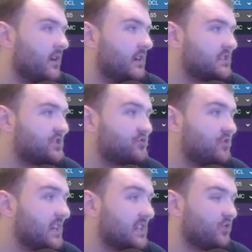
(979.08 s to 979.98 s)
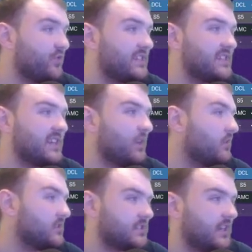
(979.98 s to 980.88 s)
Street has already said he
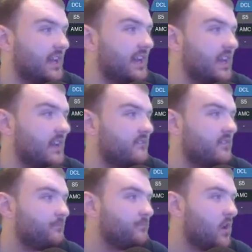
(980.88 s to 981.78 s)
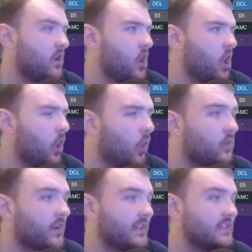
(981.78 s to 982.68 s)
wants to leave.
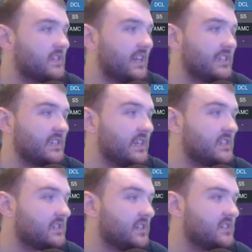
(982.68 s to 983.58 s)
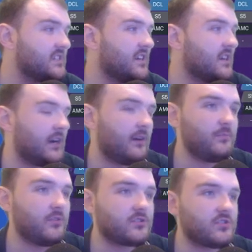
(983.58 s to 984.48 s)
Hawkins is listed.
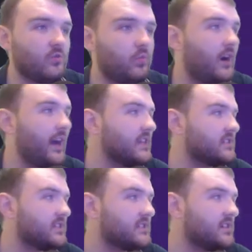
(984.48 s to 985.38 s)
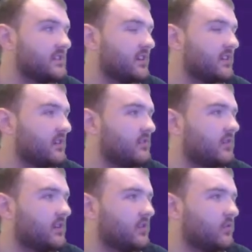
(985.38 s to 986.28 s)
I'm not sure why he's listed. I don't
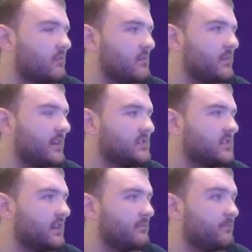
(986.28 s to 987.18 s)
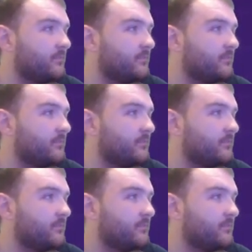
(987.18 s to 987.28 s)
quite remember listing him.